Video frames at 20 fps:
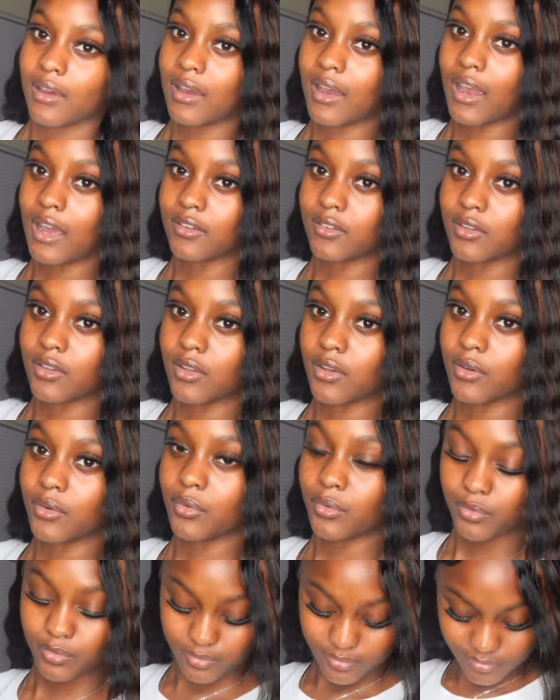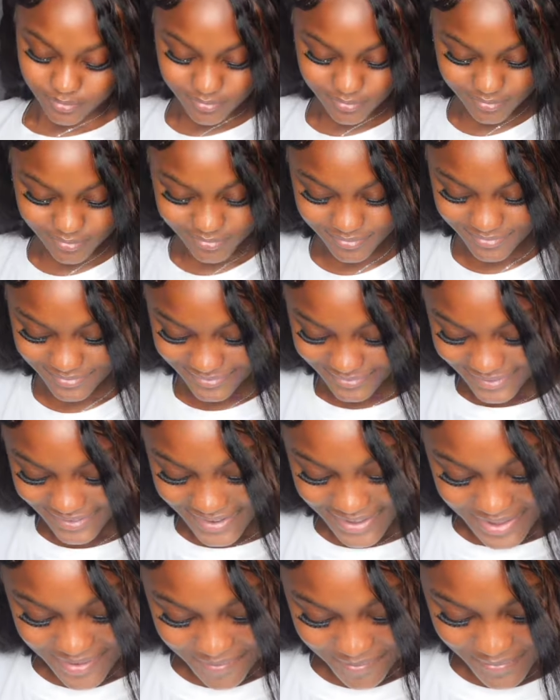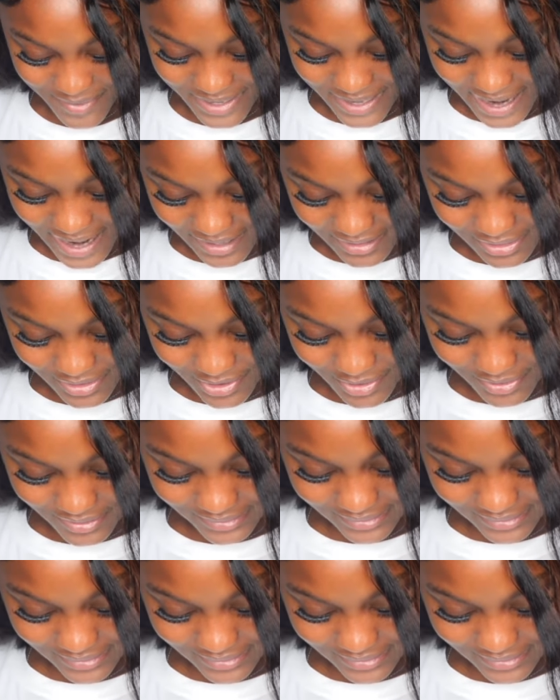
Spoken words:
I don't know. But I know it